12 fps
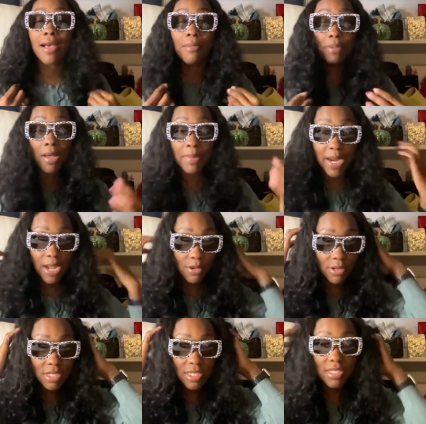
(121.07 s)
I'm coming
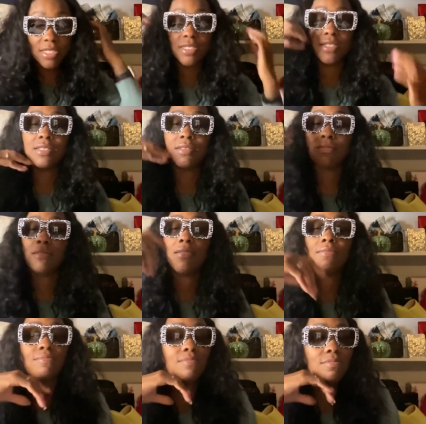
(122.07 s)
out because
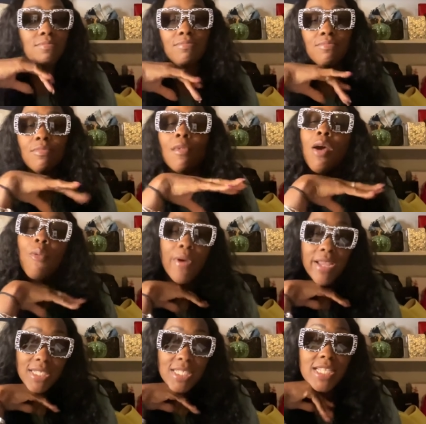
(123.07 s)
wait
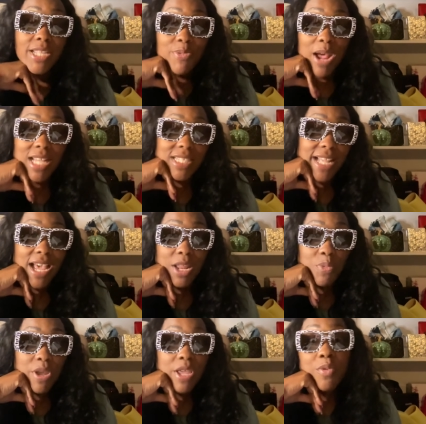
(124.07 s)
and see what I style
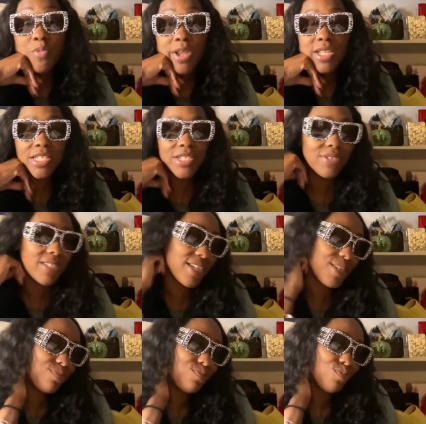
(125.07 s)
it with. Wait until you see.
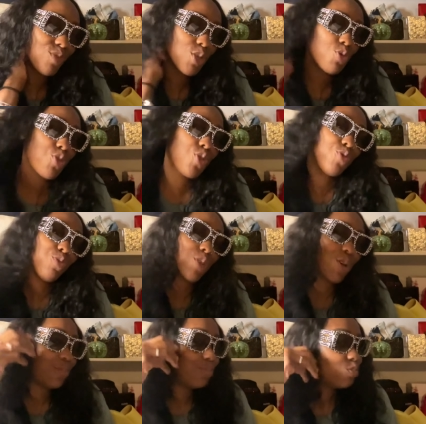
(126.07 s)
So cute
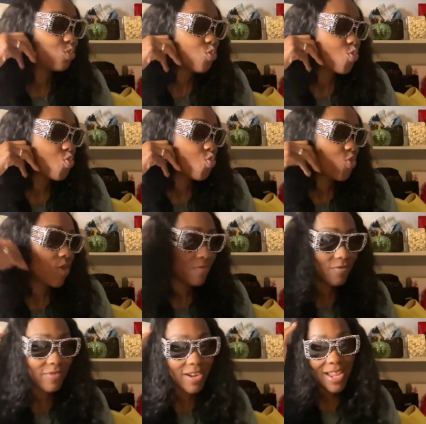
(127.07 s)
though.
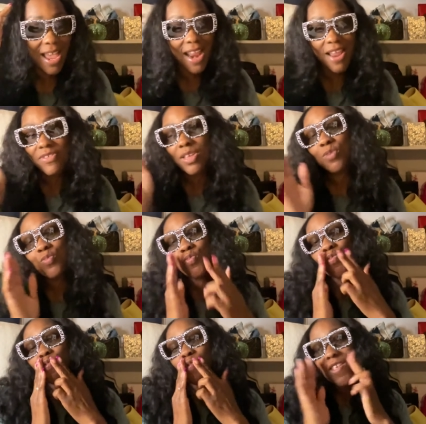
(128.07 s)
Right? I love it.
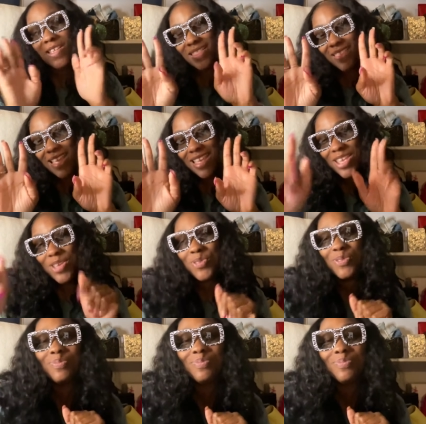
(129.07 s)
Thank you.